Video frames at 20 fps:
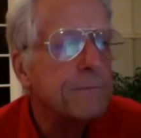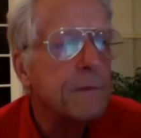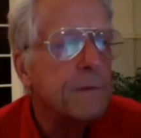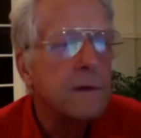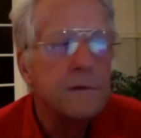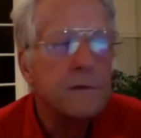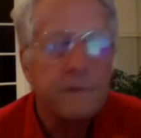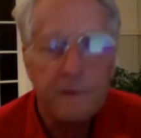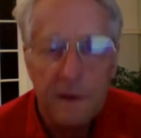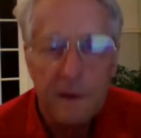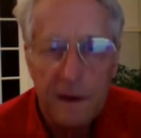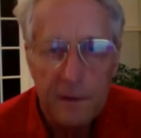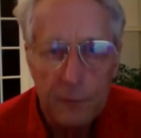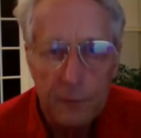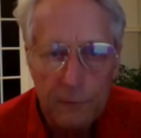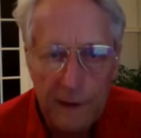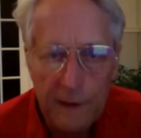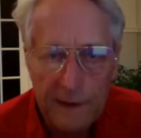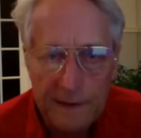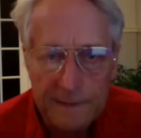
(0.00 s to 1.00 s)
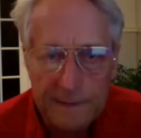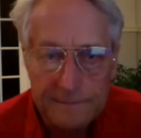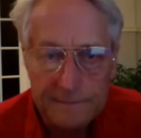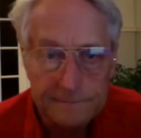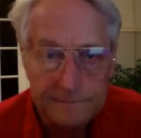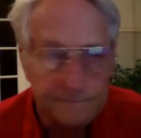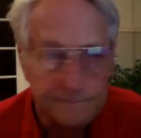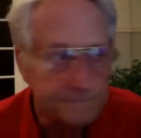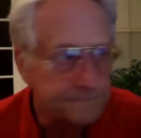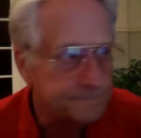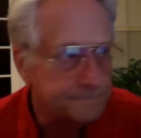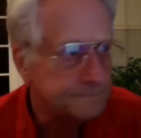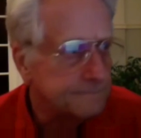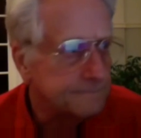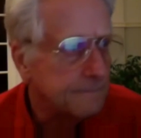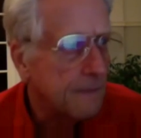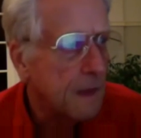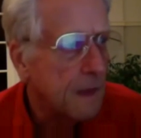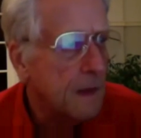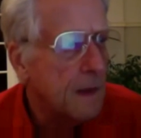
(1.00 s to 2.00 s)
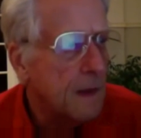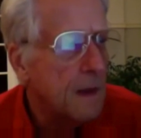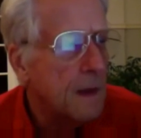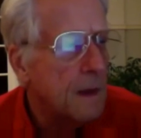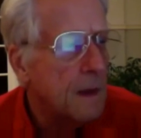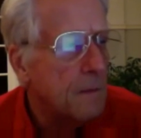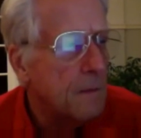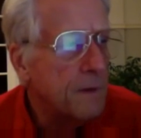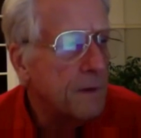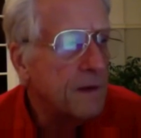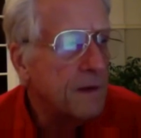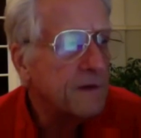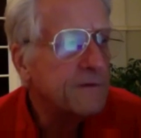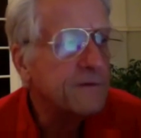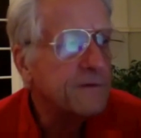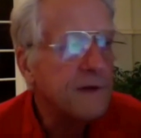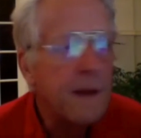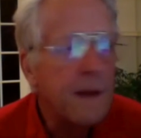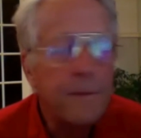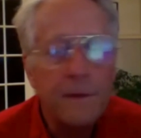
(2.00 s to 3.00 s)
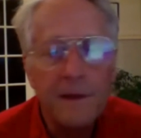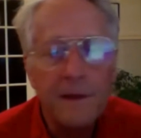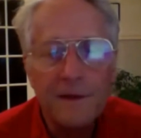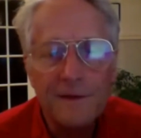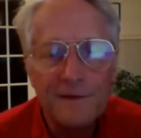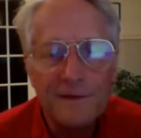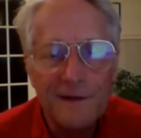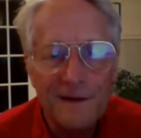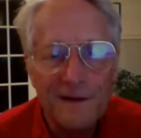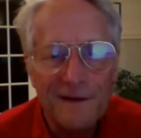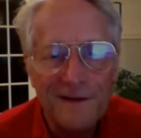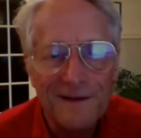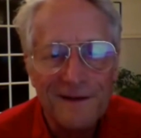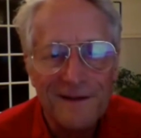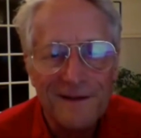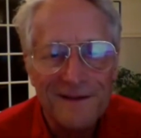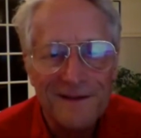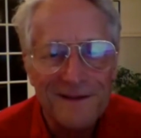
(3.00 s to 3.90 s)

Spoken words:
to the guy who ran it. Bill extrapolated technicalities.